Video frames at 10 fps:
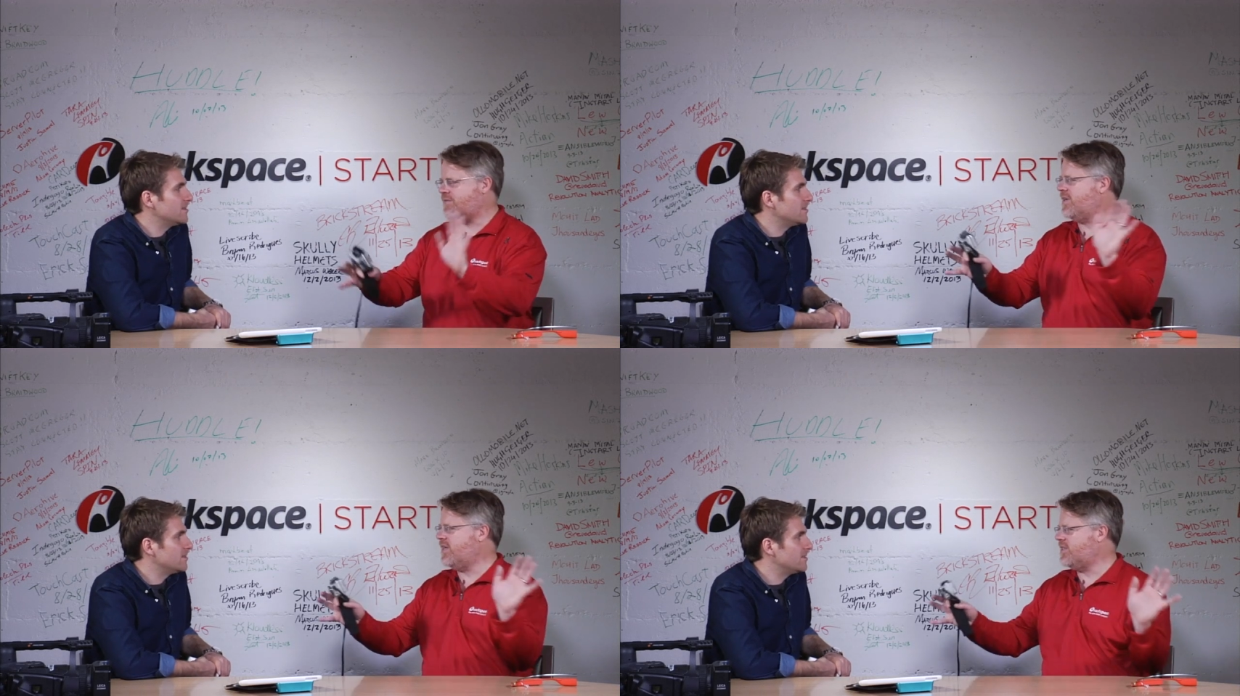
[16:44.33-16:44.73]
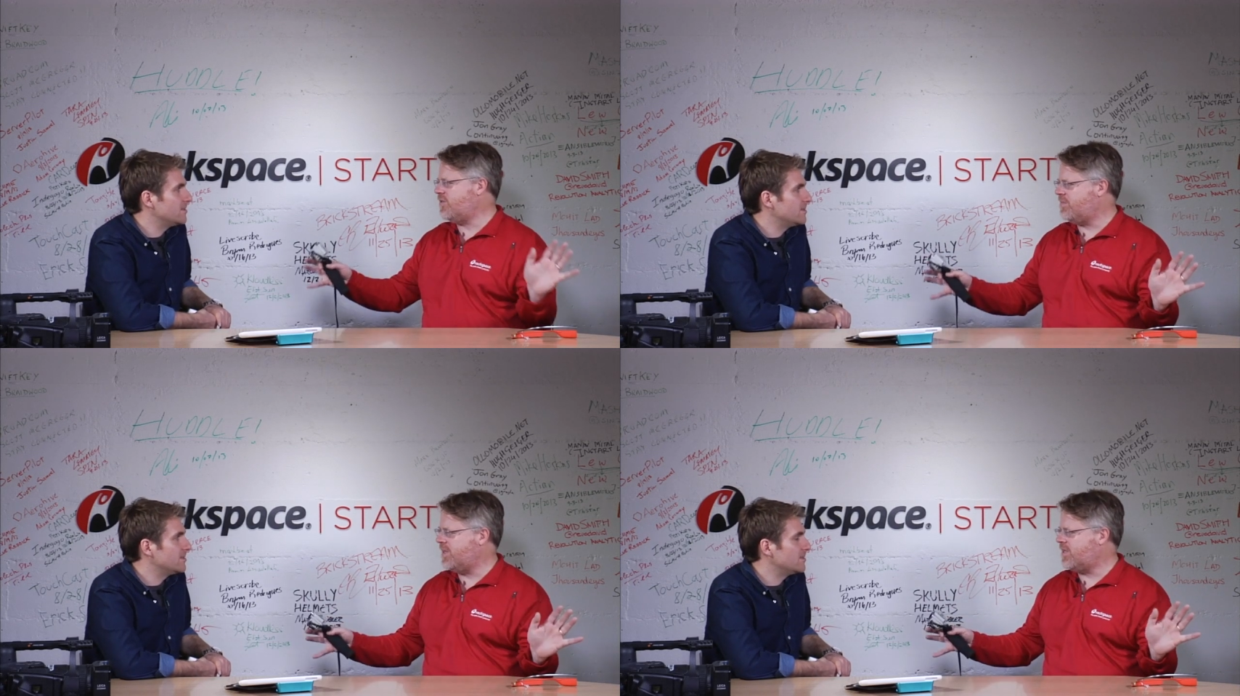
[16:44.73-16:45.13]
Speaker 1: fit
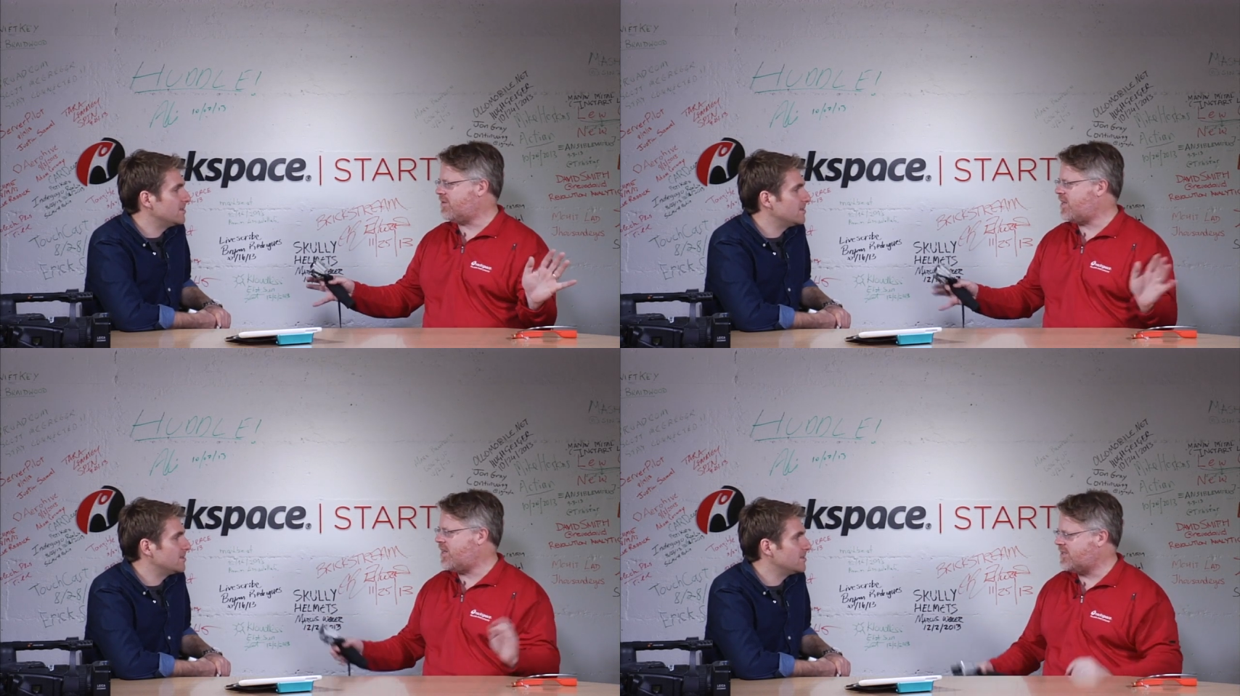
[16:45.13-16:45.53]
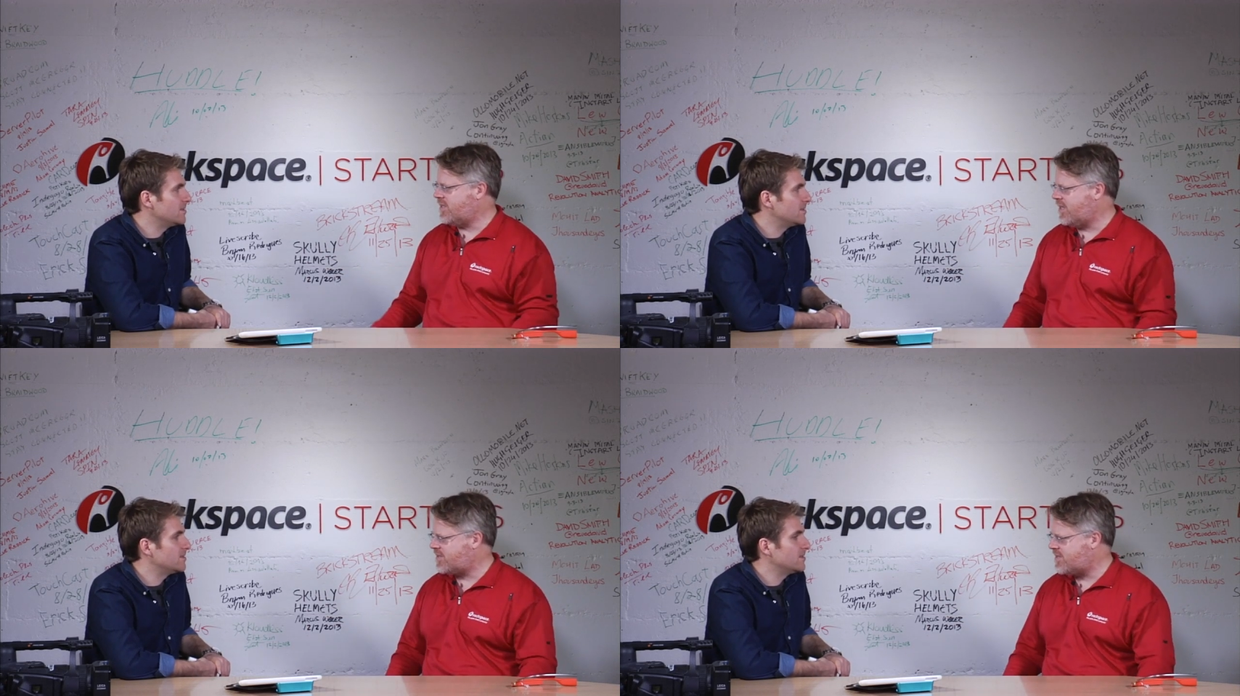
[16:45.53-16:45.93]
into a bigger
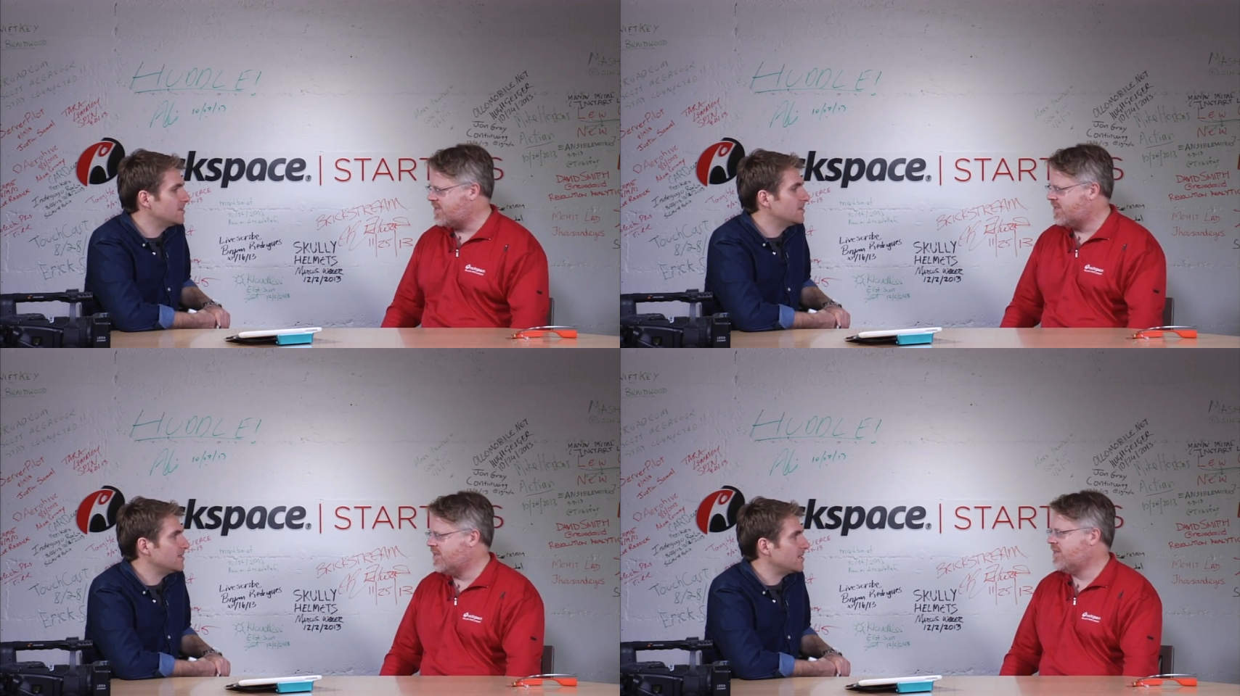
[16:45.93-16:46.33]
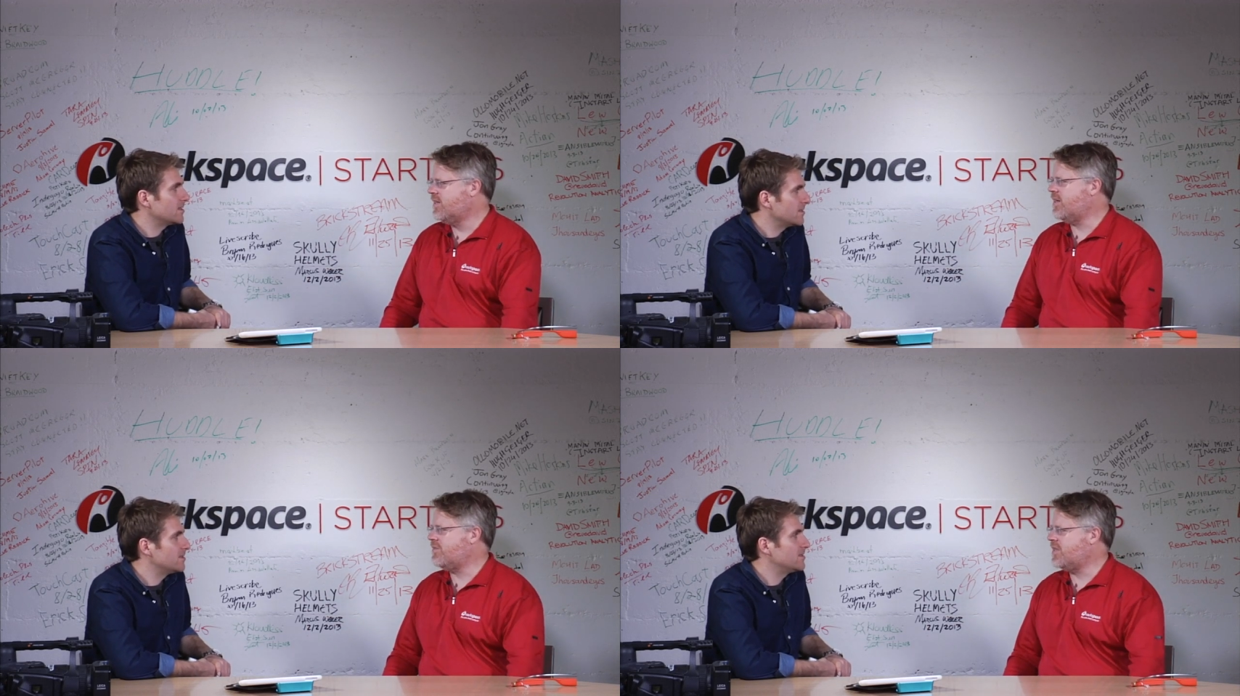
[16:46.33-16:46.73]
context yeah.
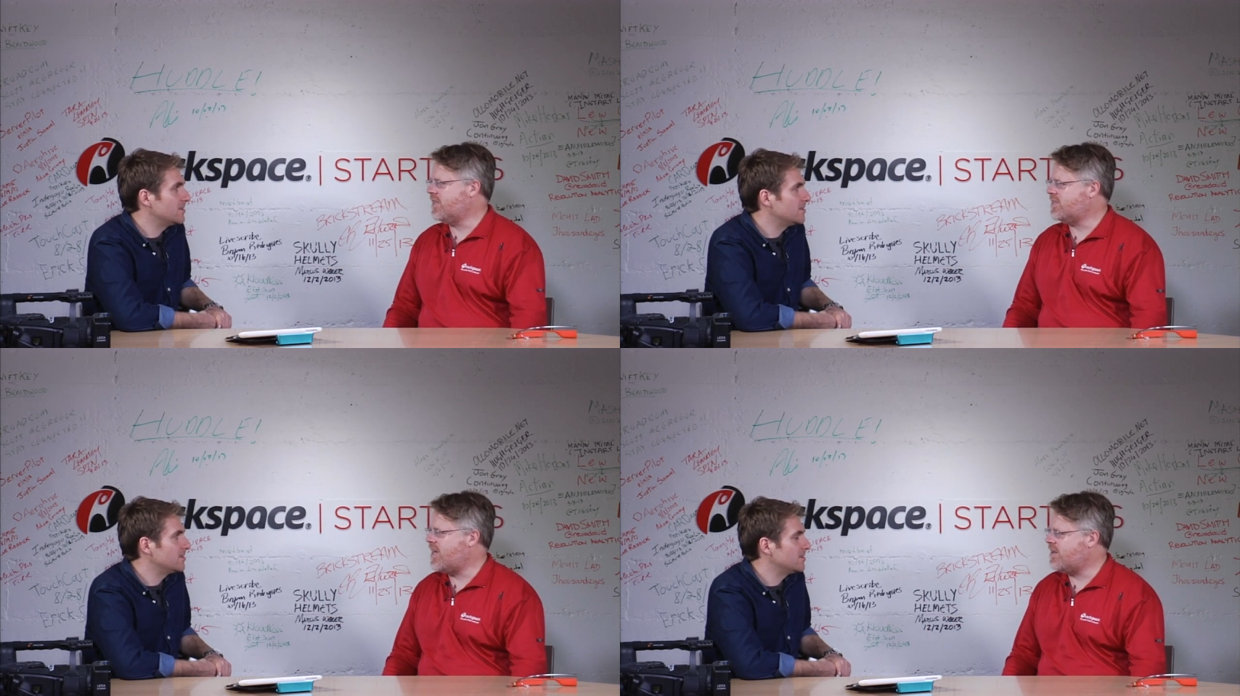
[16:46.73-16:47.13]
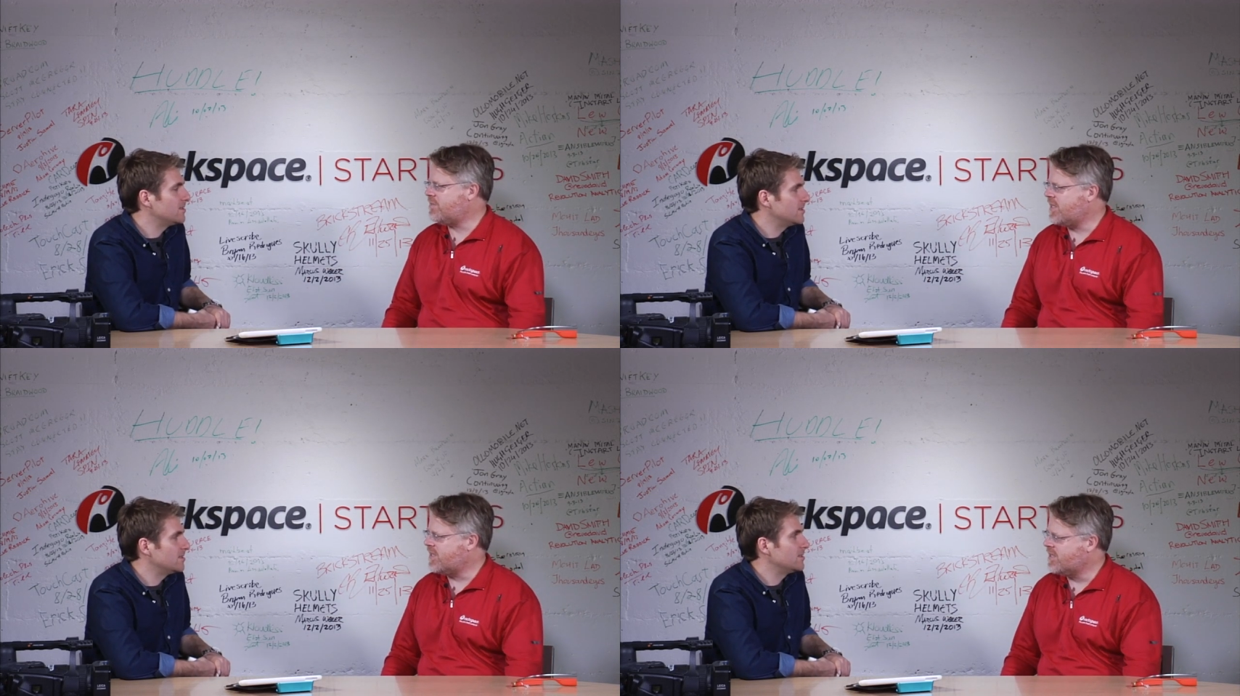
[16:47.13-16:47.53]
of things
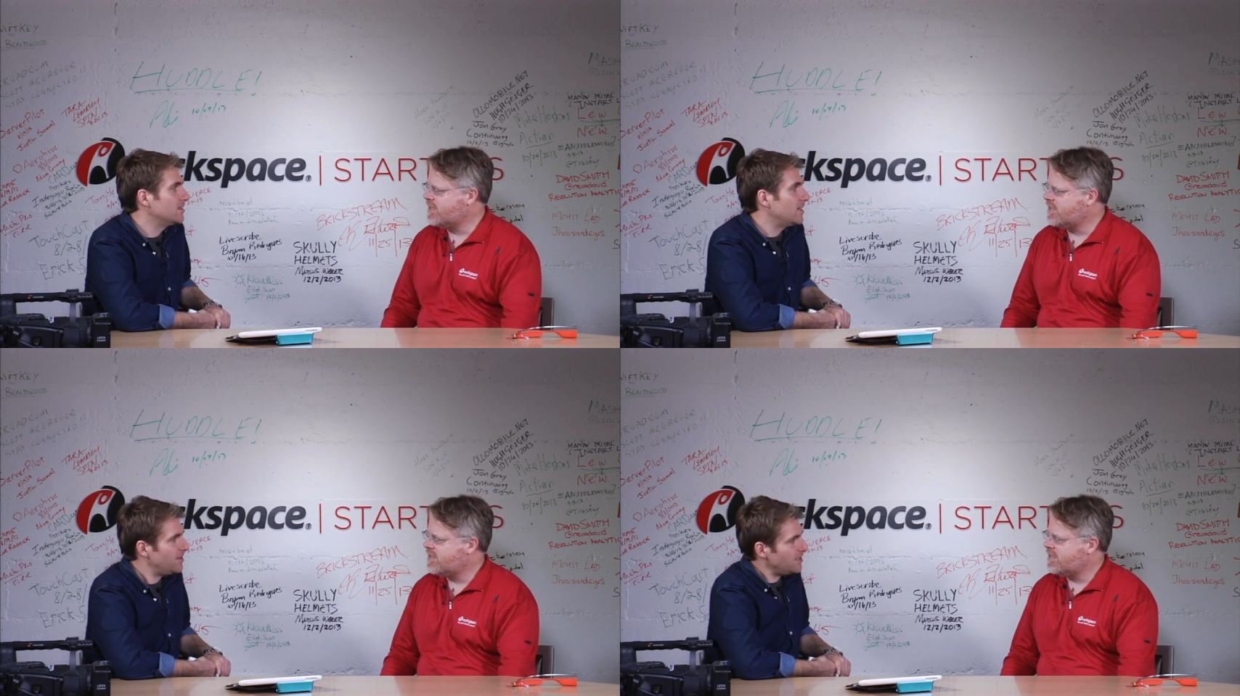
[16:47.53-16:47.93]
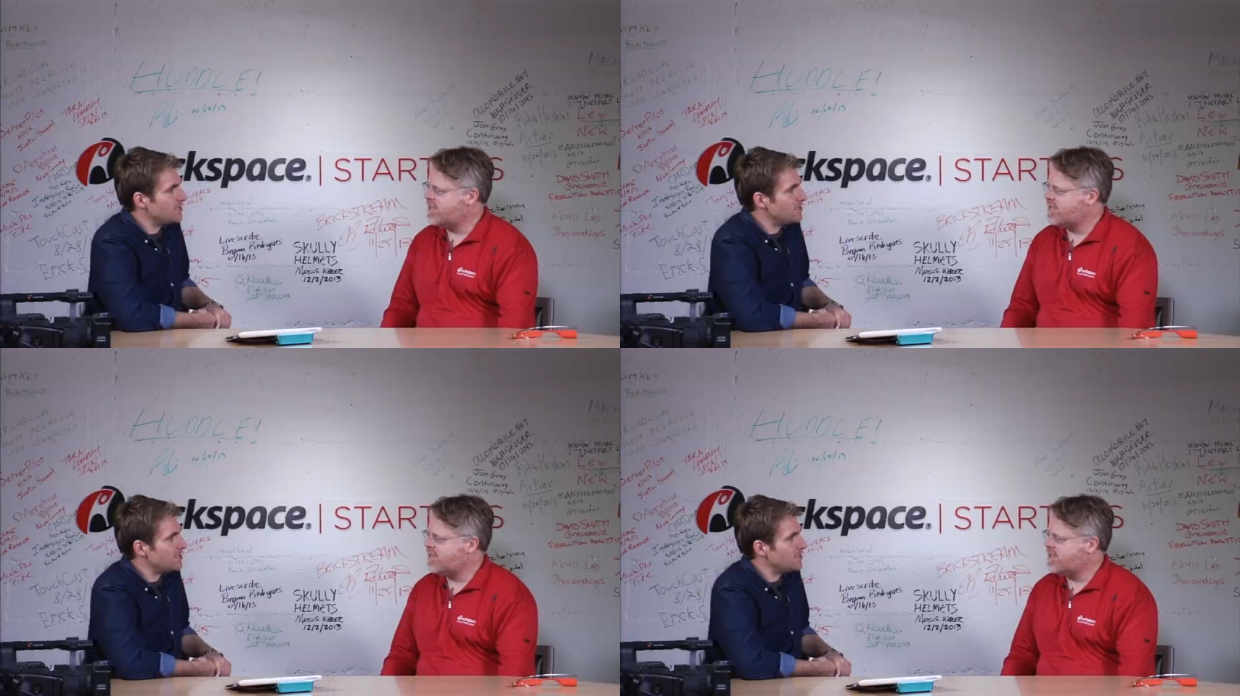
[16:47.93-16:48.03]
happening? I think